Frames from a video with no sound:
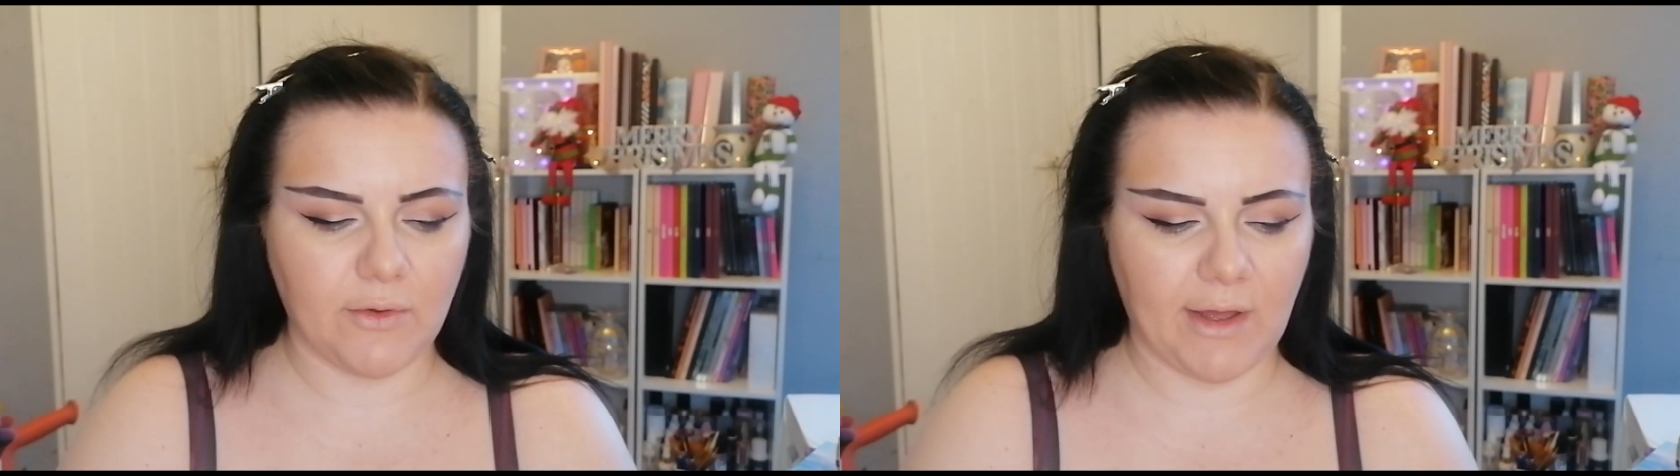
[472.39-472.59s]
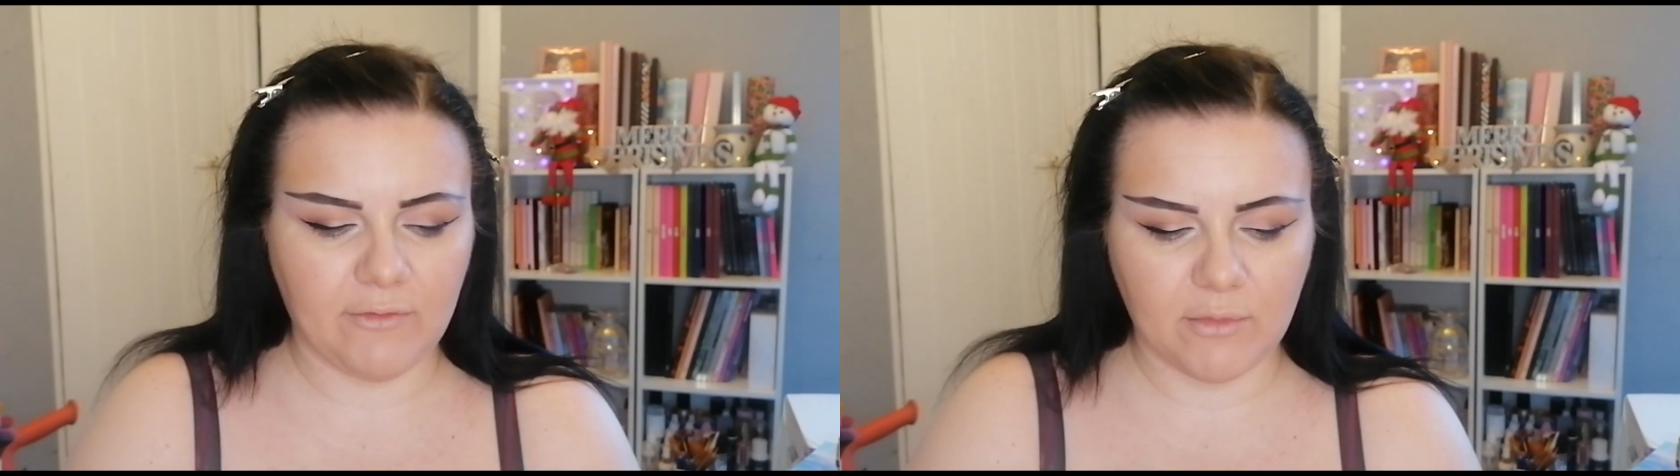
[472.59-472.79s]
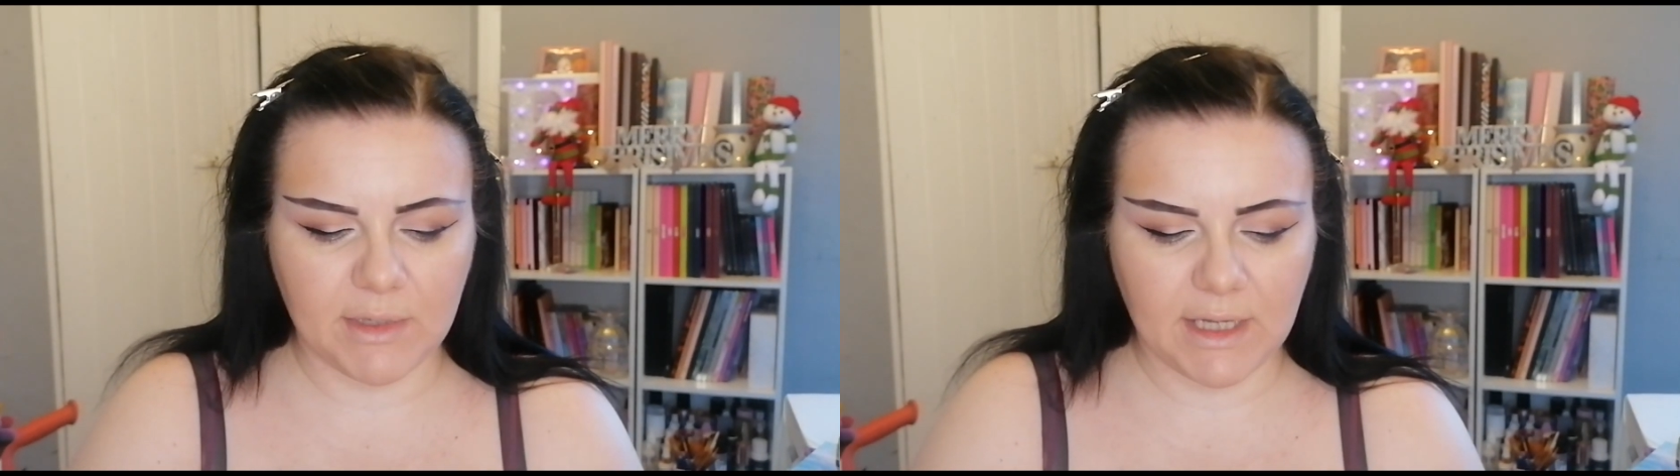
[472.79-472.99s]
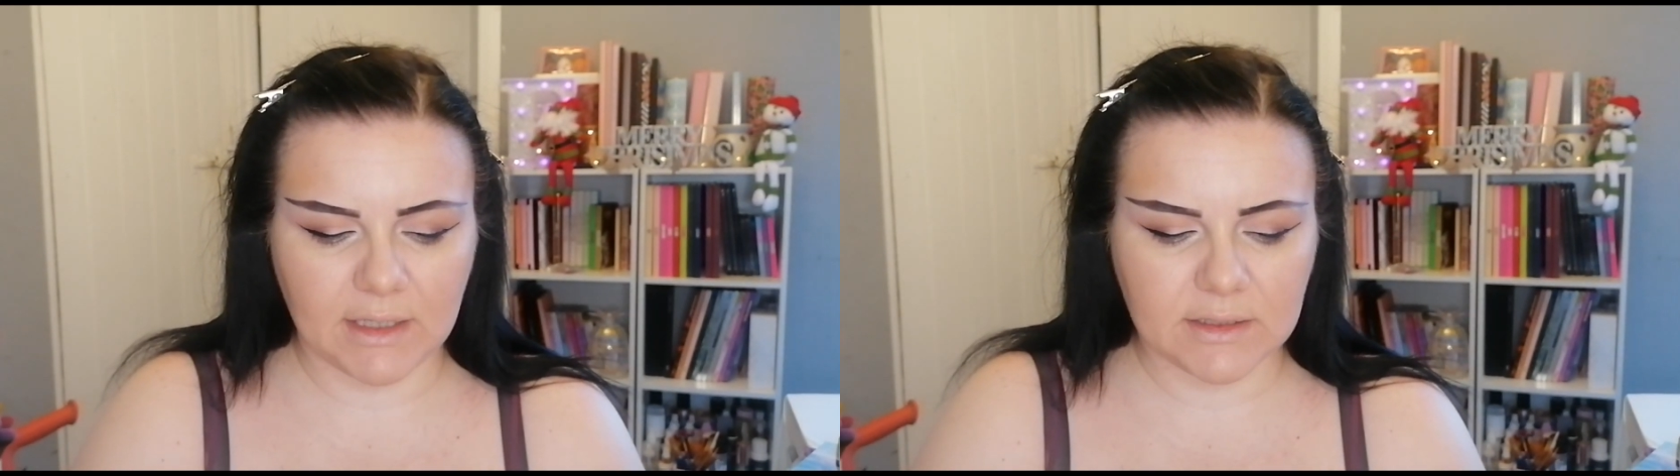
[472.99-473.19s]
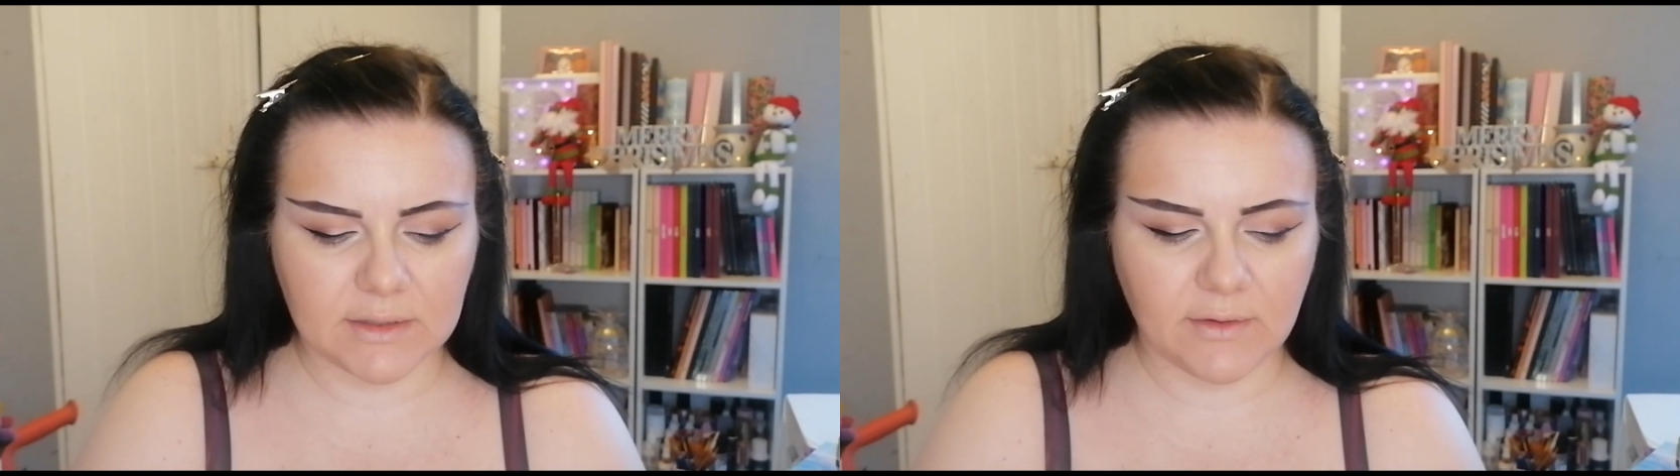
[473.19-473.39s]
that for my
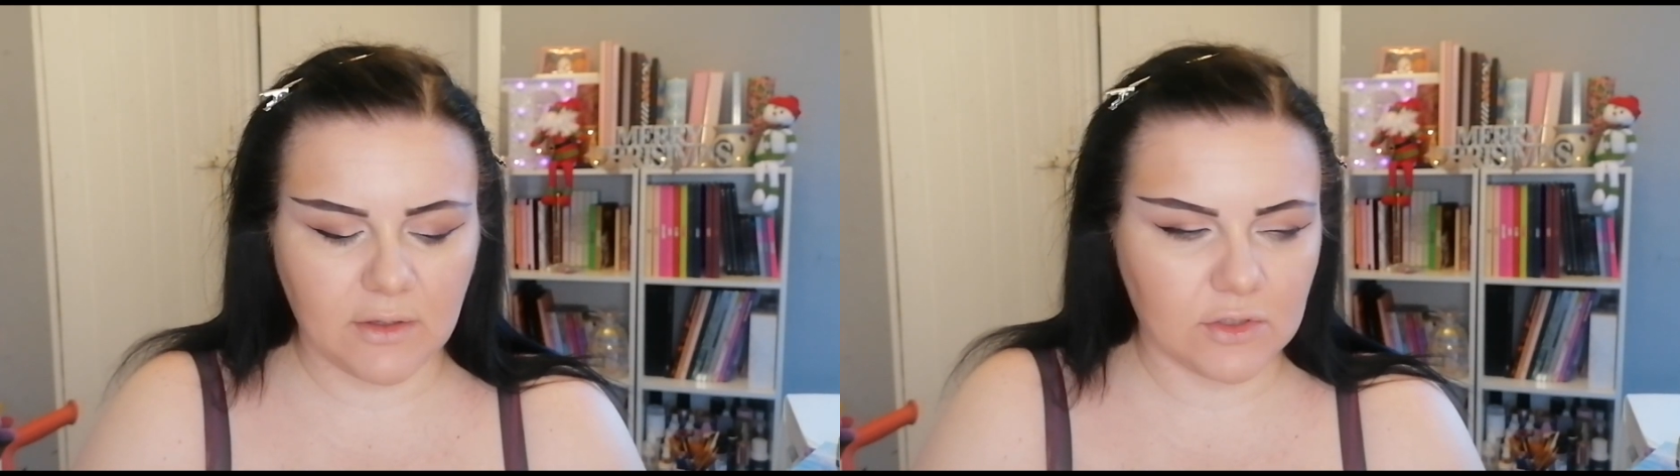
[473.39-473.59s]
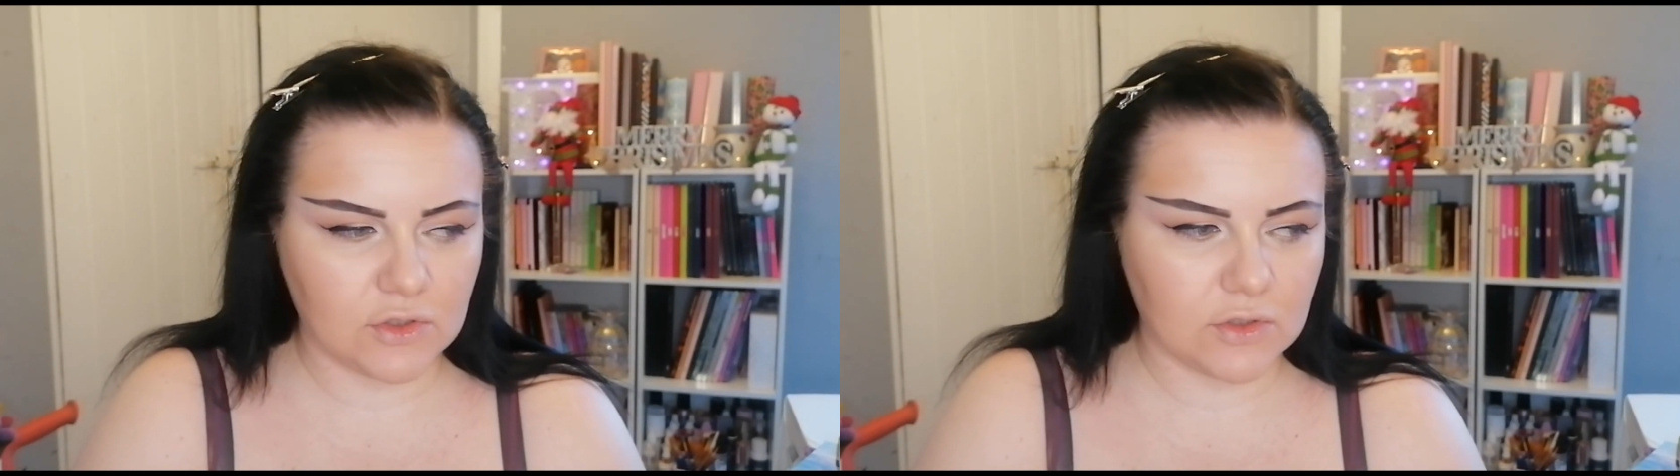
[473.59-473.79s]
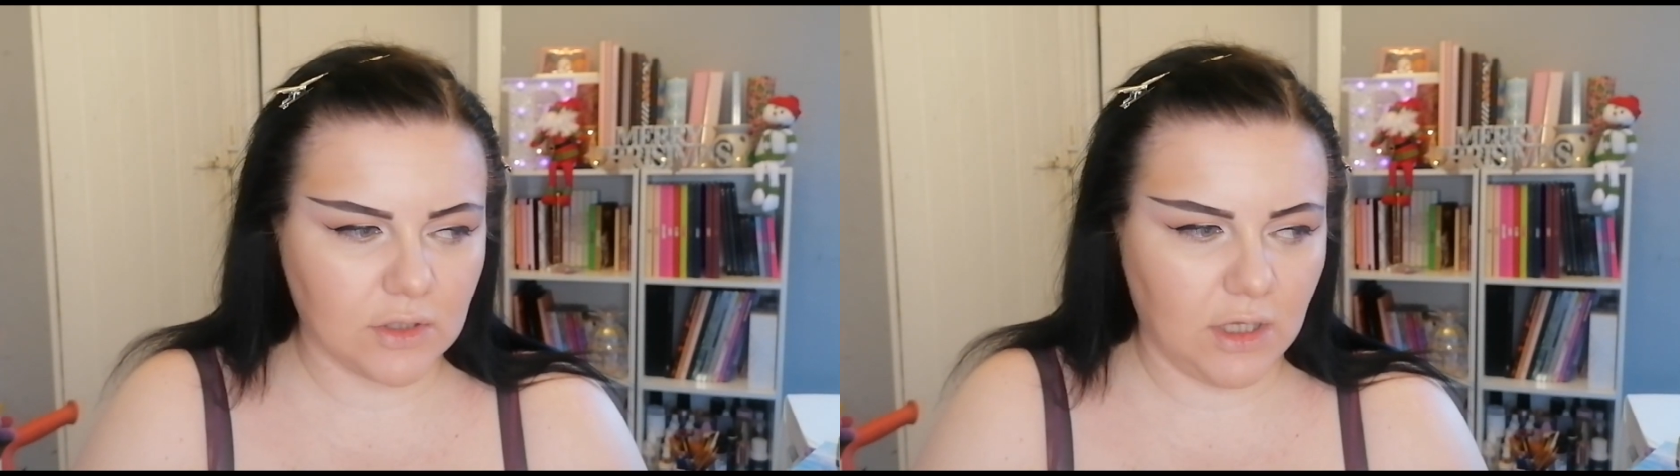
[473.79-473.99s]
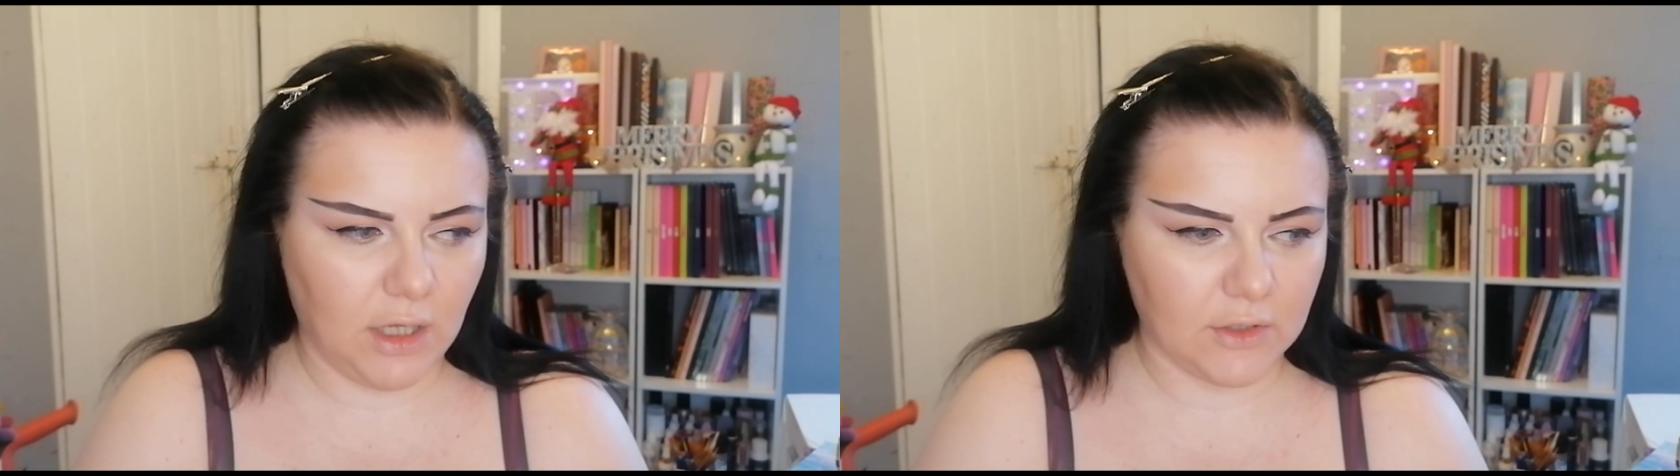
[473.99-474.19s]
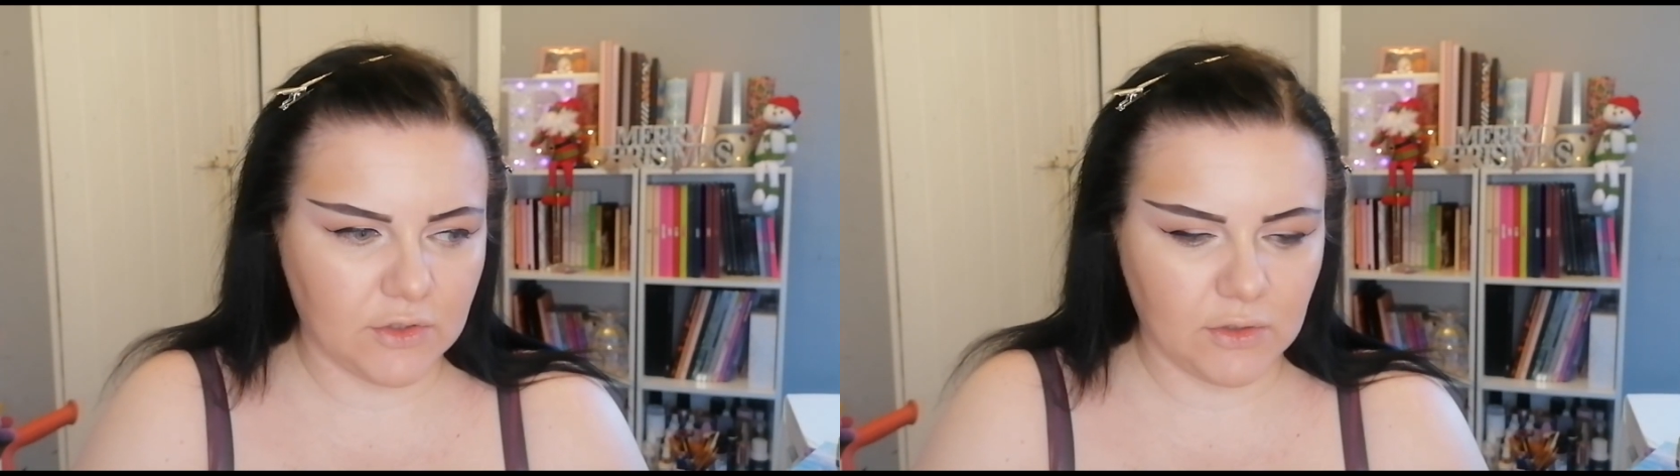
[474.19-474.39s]
next
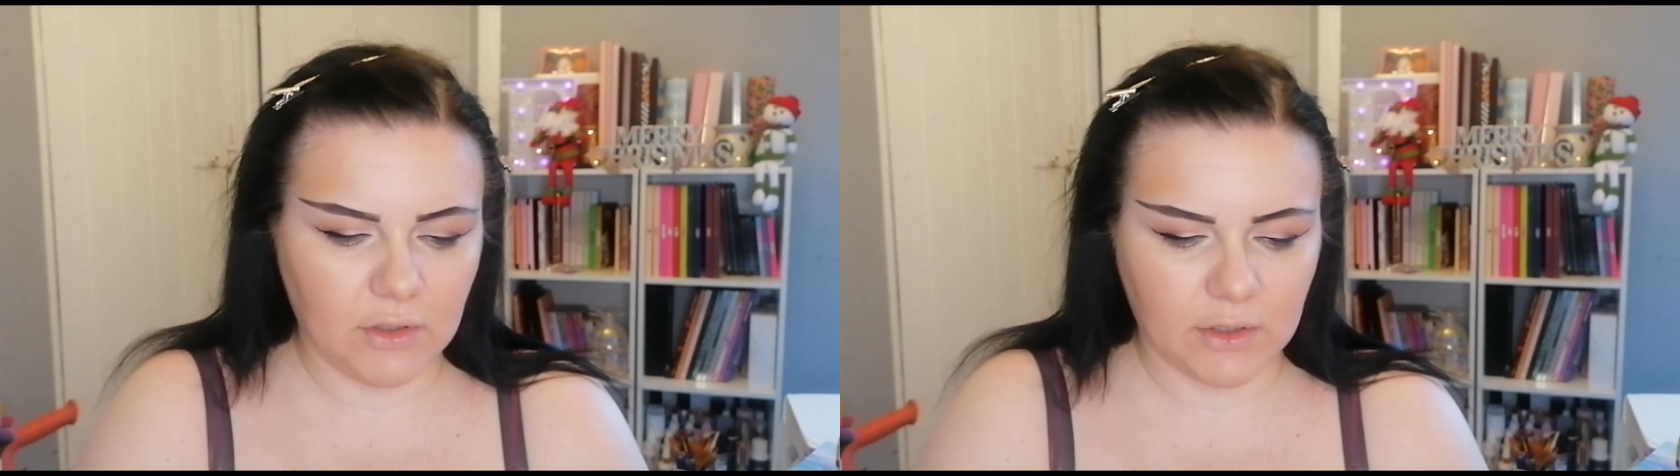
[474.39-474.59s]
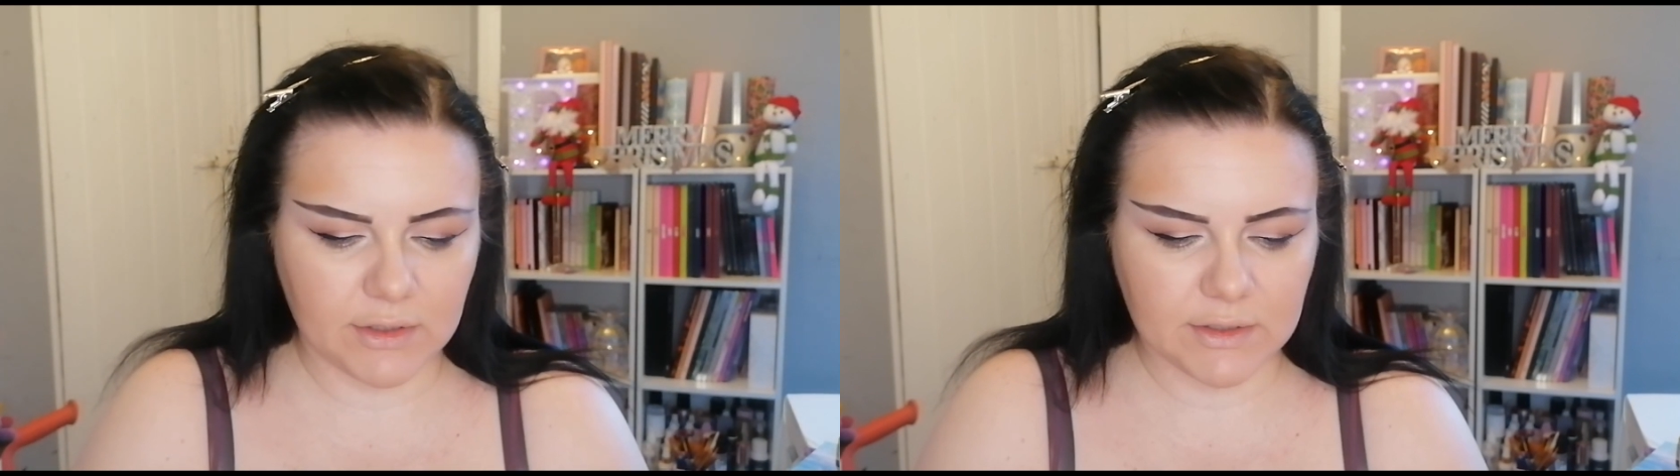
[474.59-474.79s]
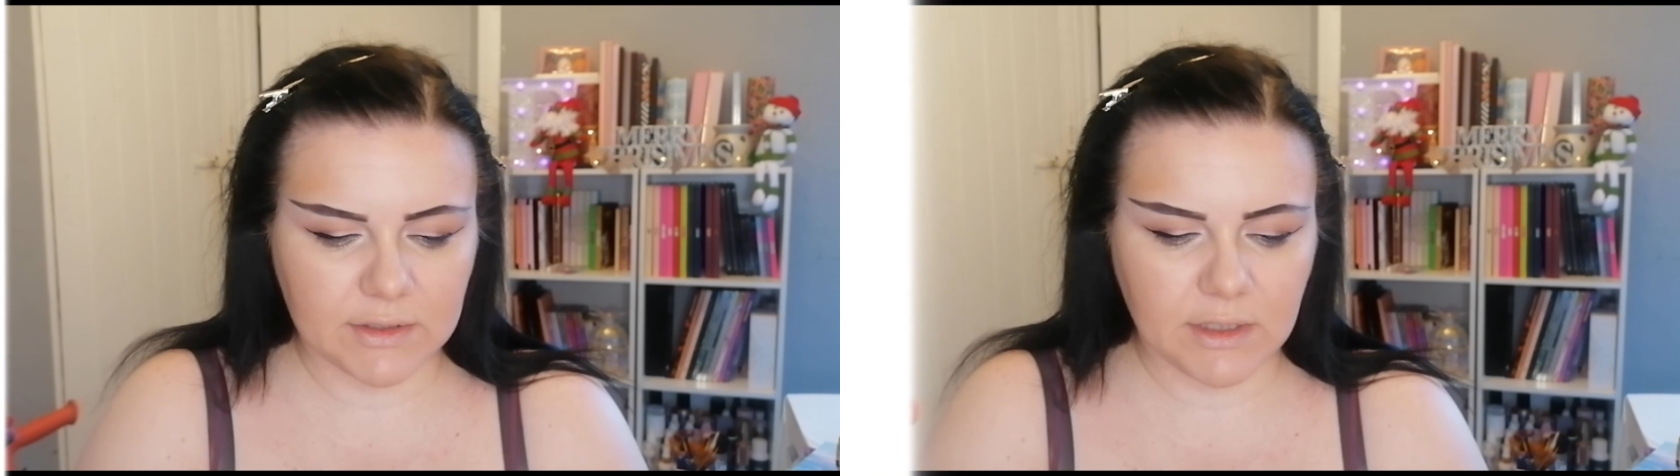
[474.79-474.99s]
two looks.